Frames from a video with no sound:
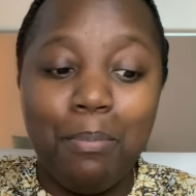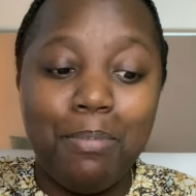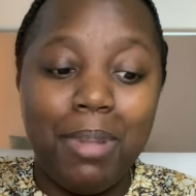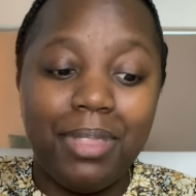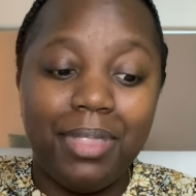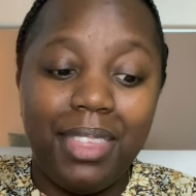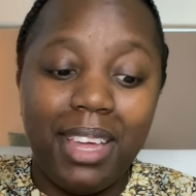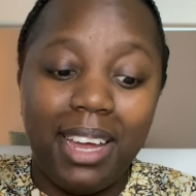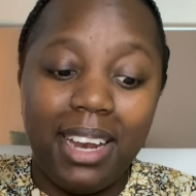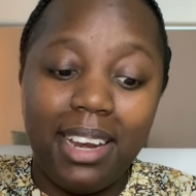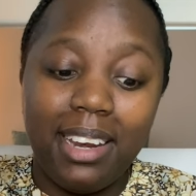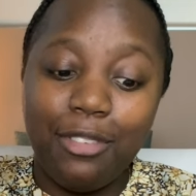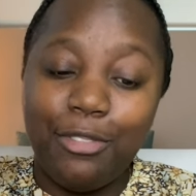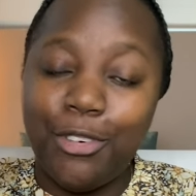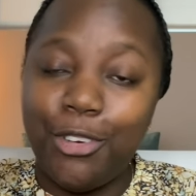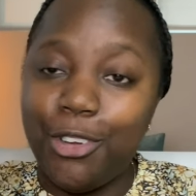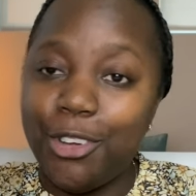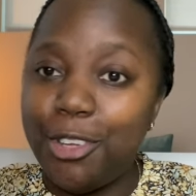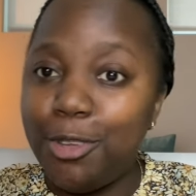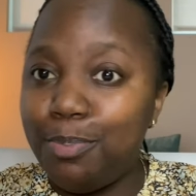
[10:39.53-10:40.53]
But then
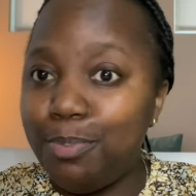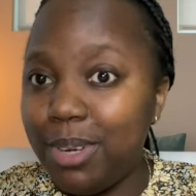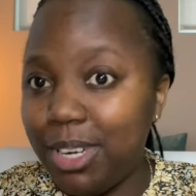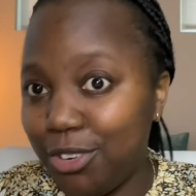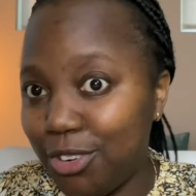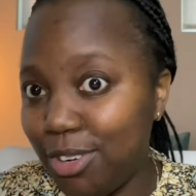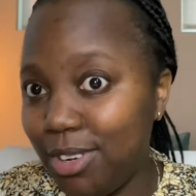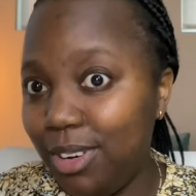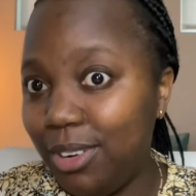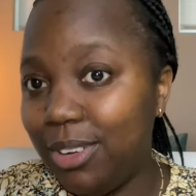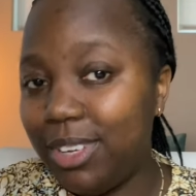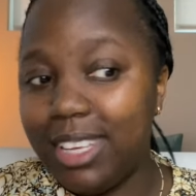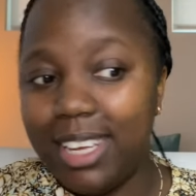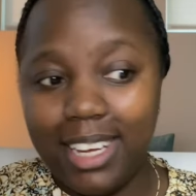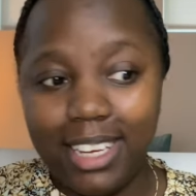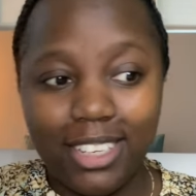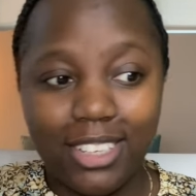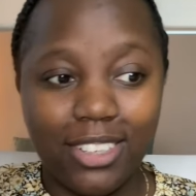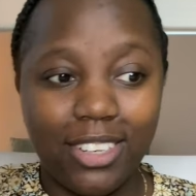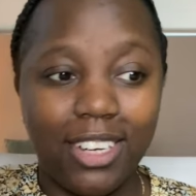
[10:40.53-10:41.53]
for your special
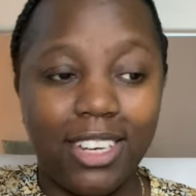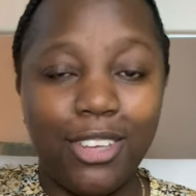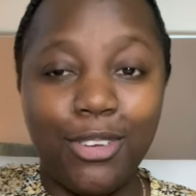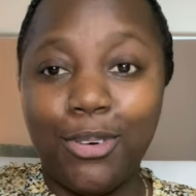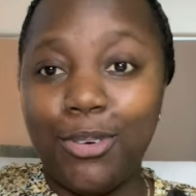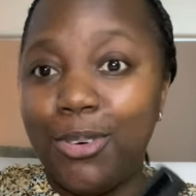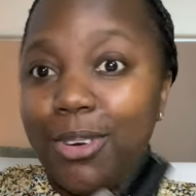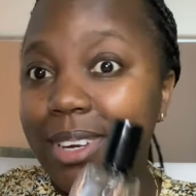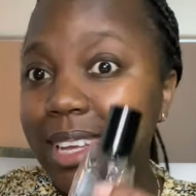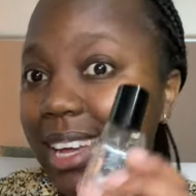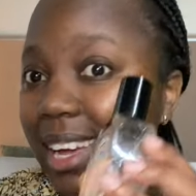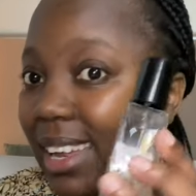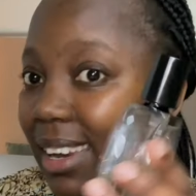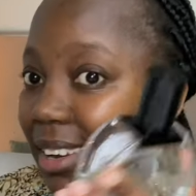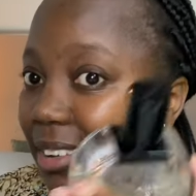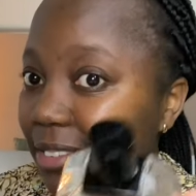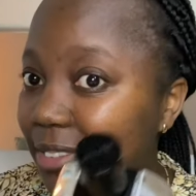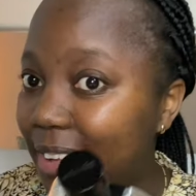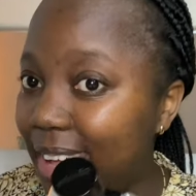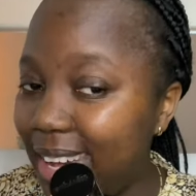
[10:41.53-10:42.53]
occasion, you could
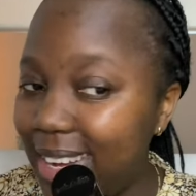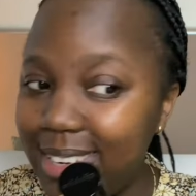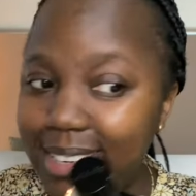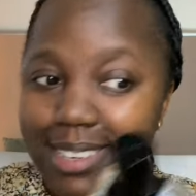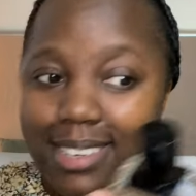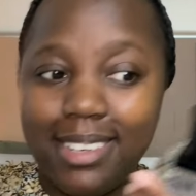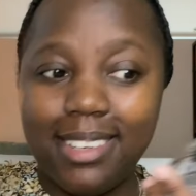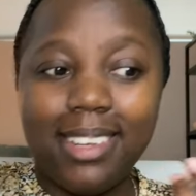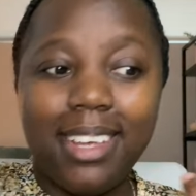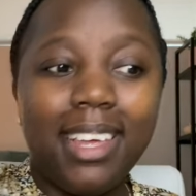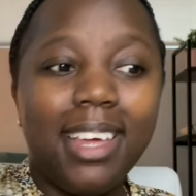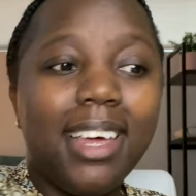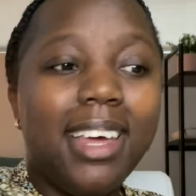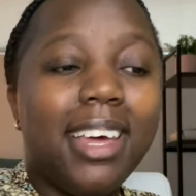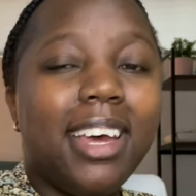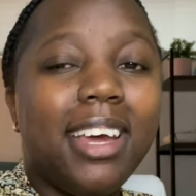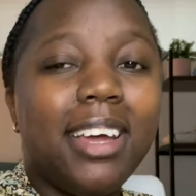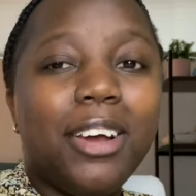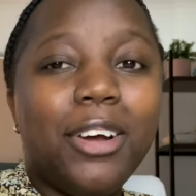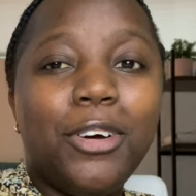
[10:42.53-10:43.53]
elevate
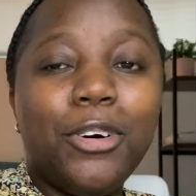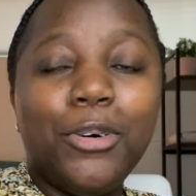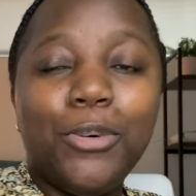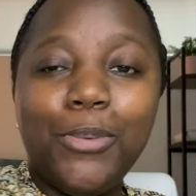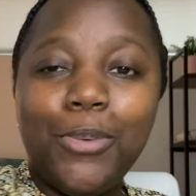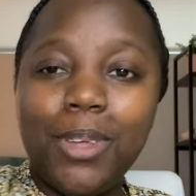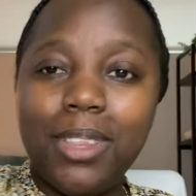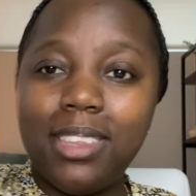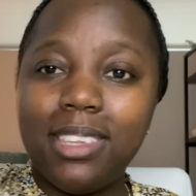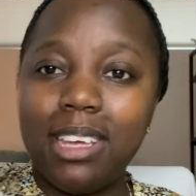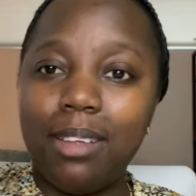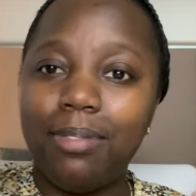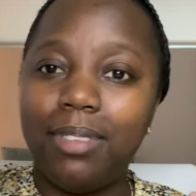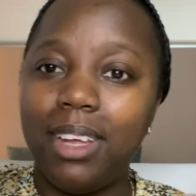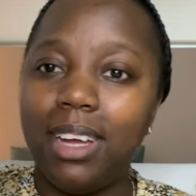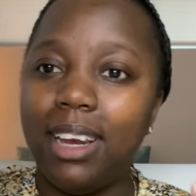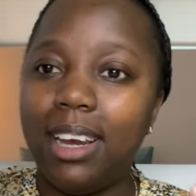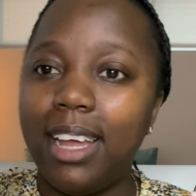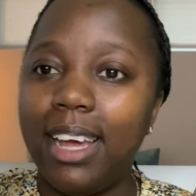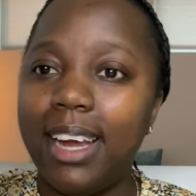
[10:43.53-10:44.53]
and go with
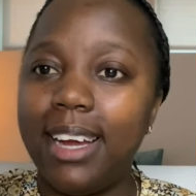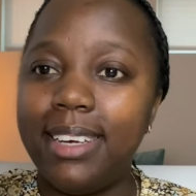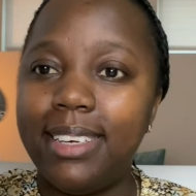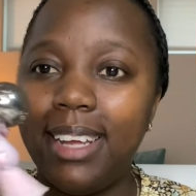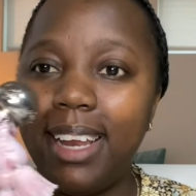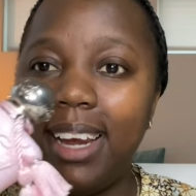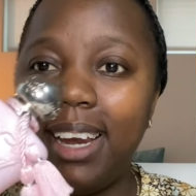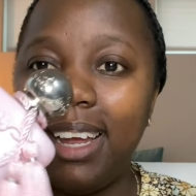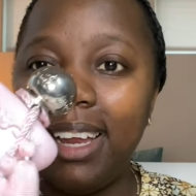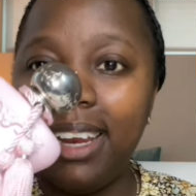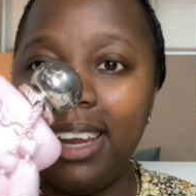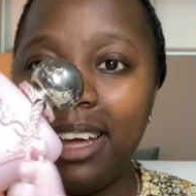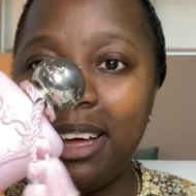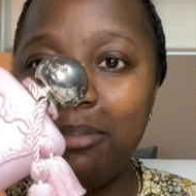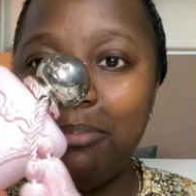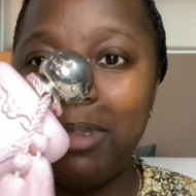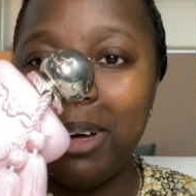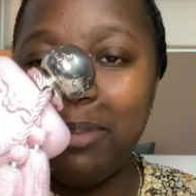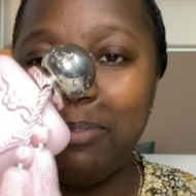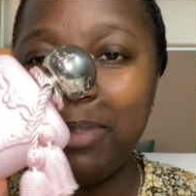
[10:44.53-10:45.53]
something like
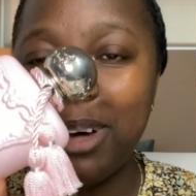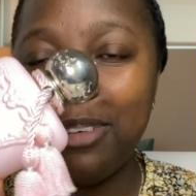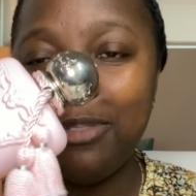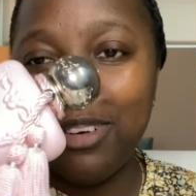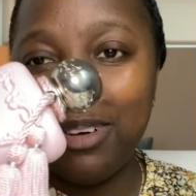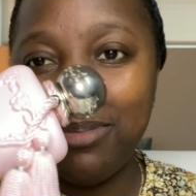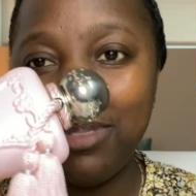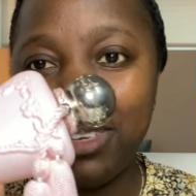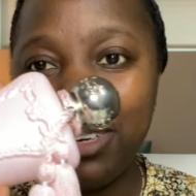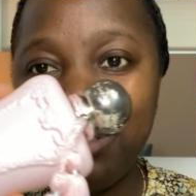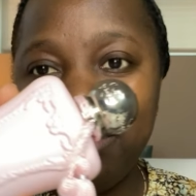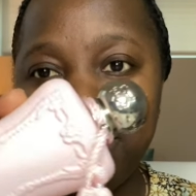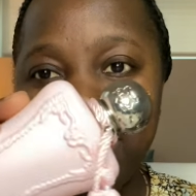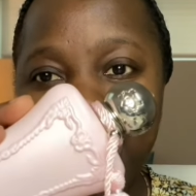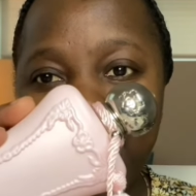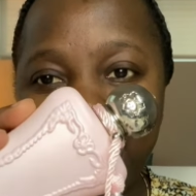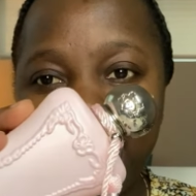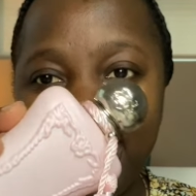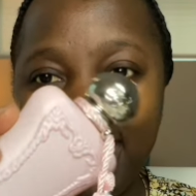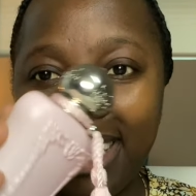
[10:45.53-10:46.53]
Delina by Parfums de
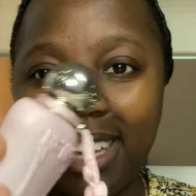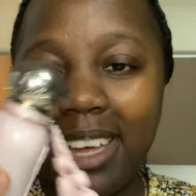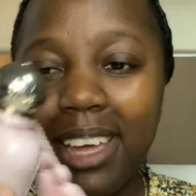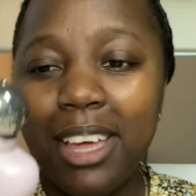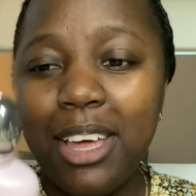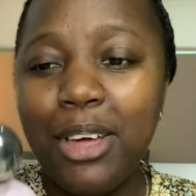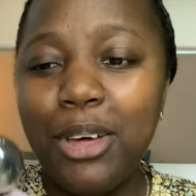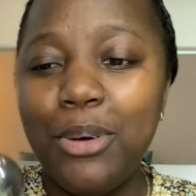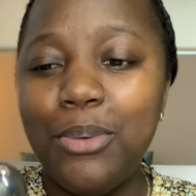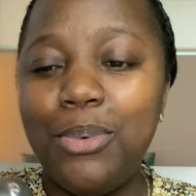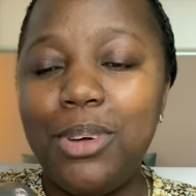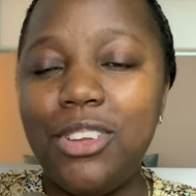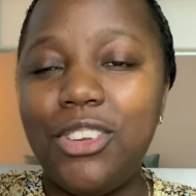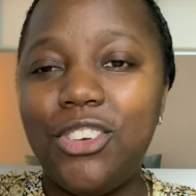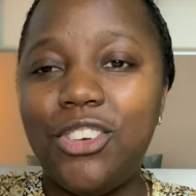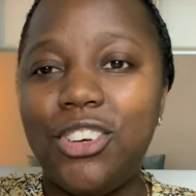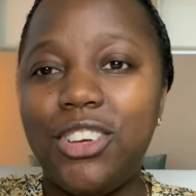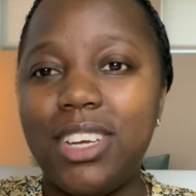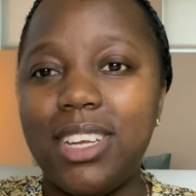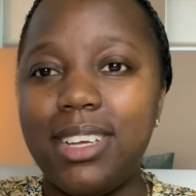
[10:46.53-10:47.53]
Mali,
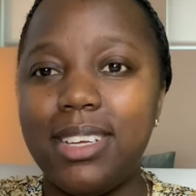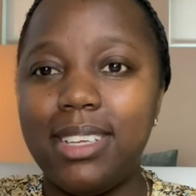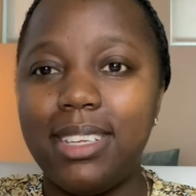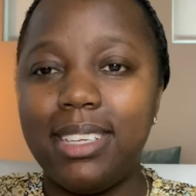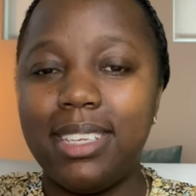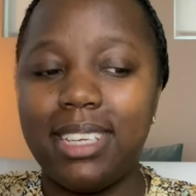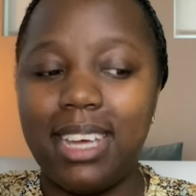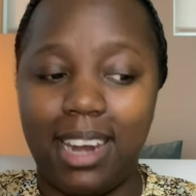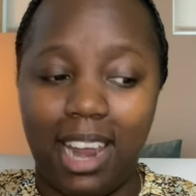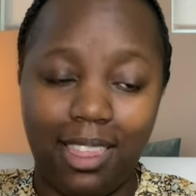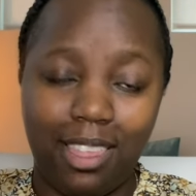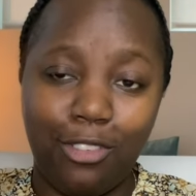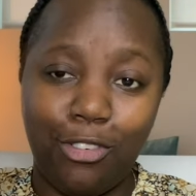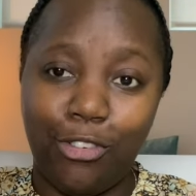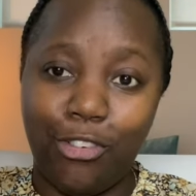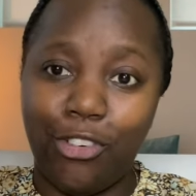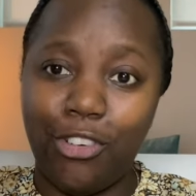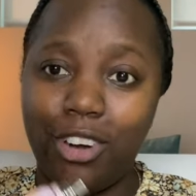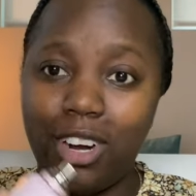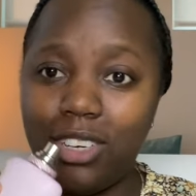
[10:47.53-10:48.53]
which is another
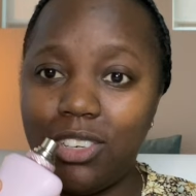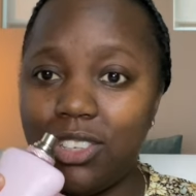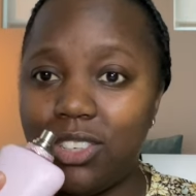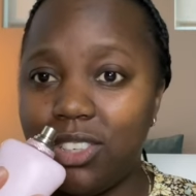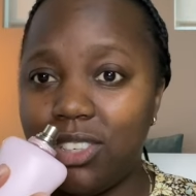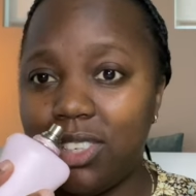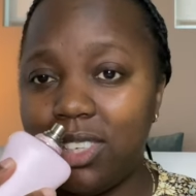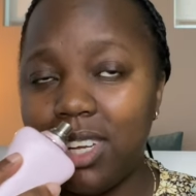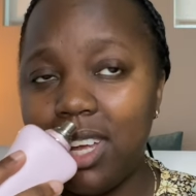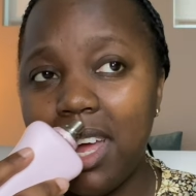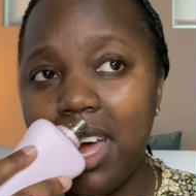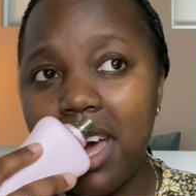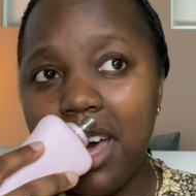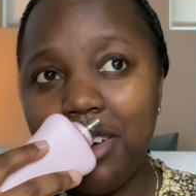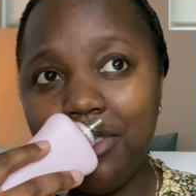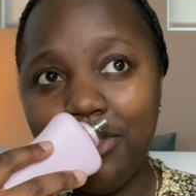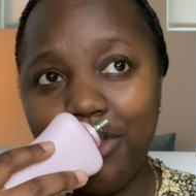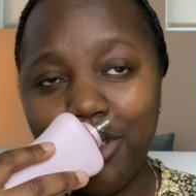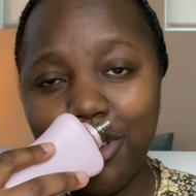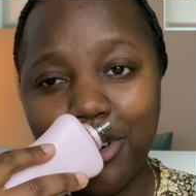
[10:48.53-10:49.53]
fresh
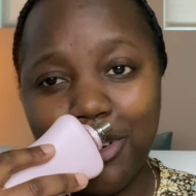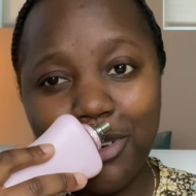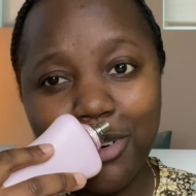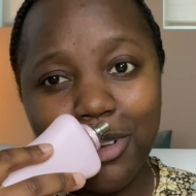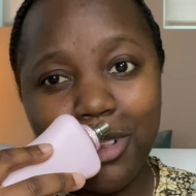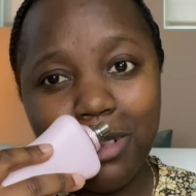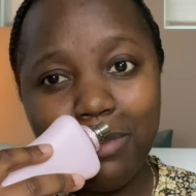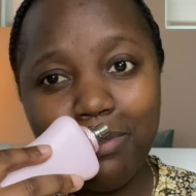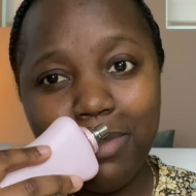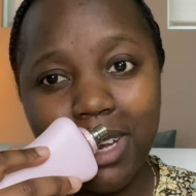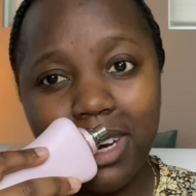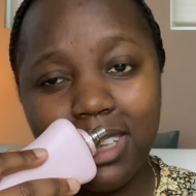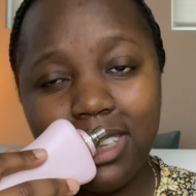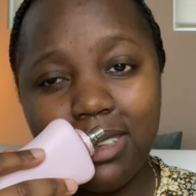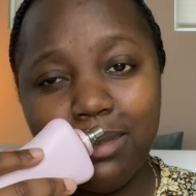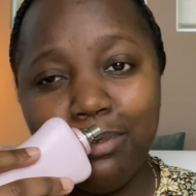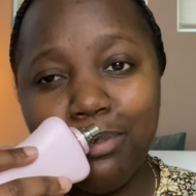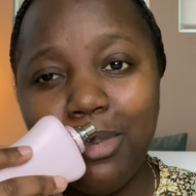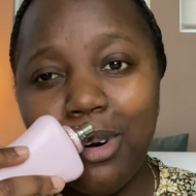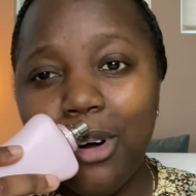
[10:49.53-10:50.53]
floral, but
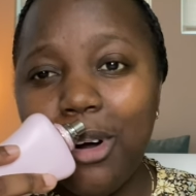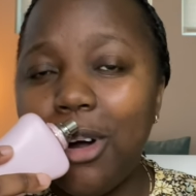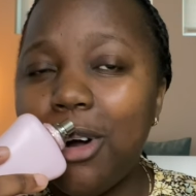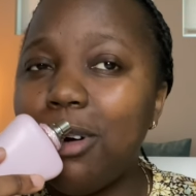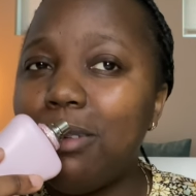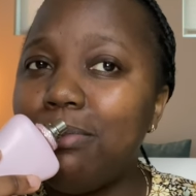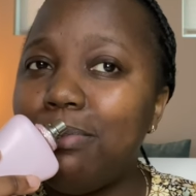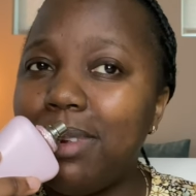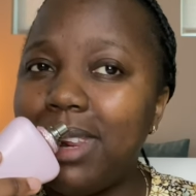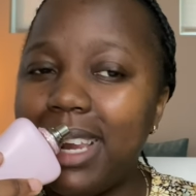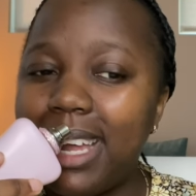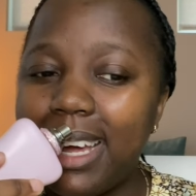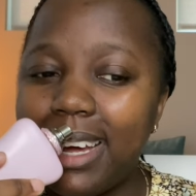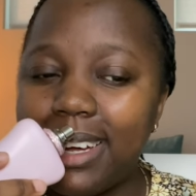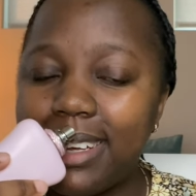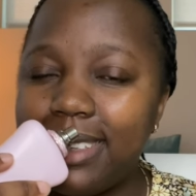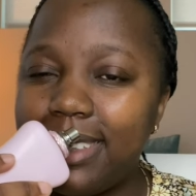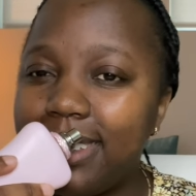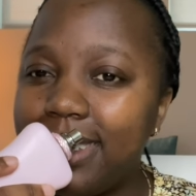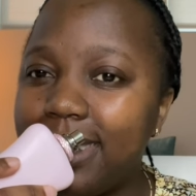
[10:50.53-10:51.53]
it's more
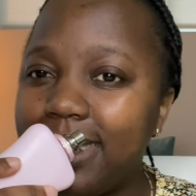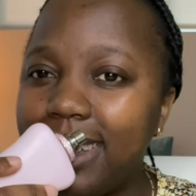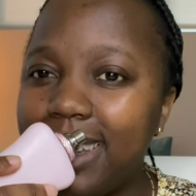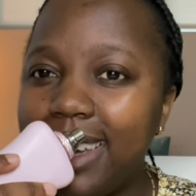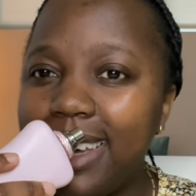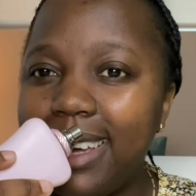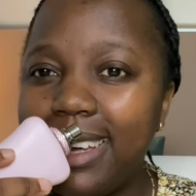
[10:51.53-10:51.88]
complex.